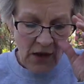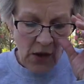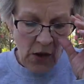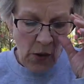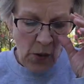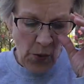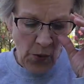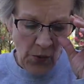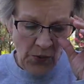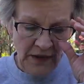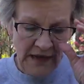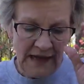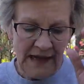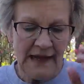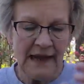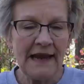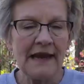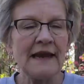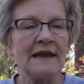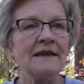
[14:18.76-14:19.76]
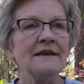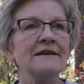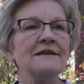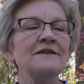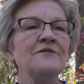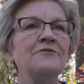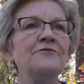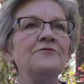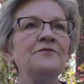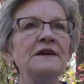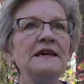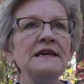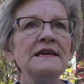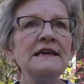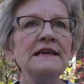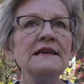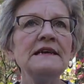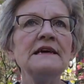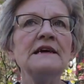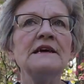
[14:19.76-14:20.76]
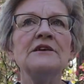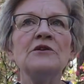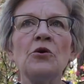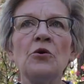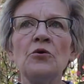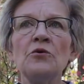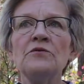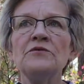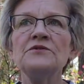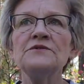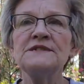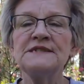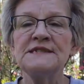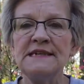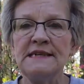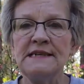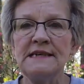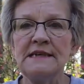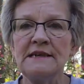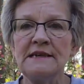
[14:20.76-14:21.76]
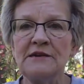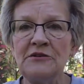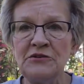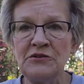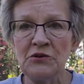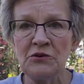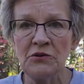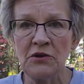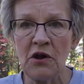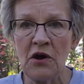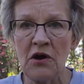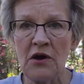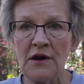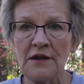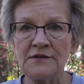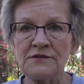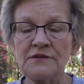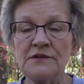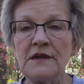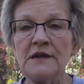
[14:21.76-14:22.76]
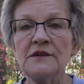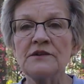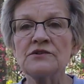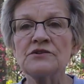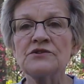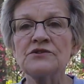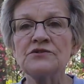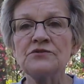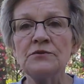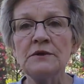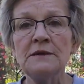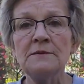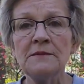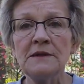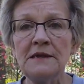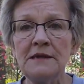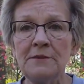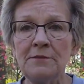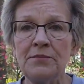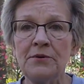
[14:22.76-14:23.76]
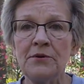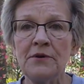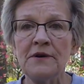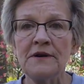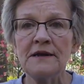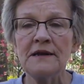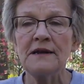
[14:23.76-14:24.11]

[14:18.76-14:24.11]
Okay, feeding and overseeding your lawn. Extremely important.